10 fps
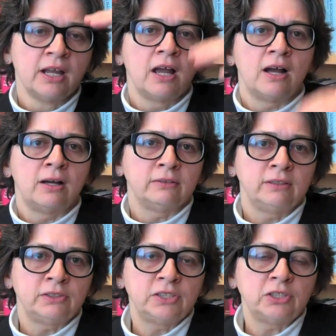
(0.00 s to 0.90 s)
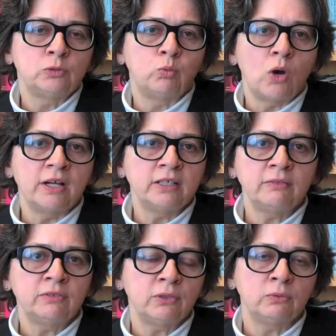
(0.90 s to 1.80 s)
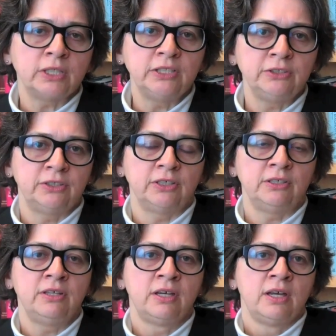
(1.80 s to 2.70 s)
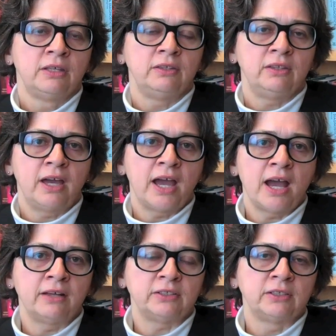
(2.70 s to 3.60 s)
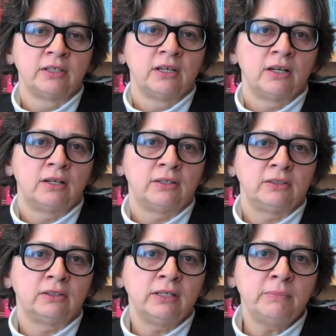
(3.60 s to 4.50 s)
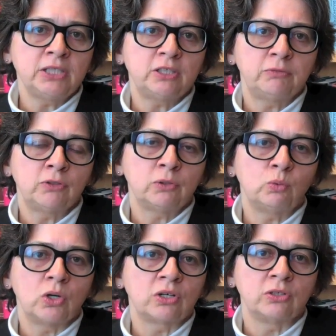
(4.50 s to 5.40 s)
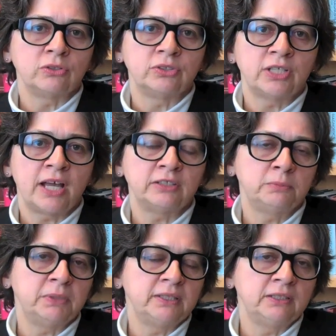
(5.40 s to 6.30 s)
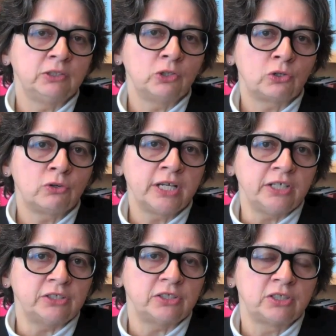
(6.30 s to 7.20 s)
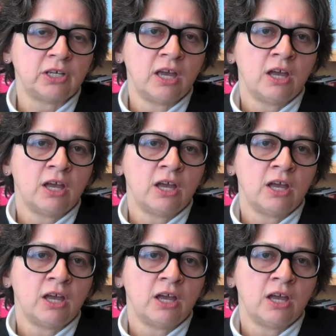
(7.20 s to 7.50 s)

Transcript: Uh, this is one of the reasons that uh, the limits for the workers has been increased.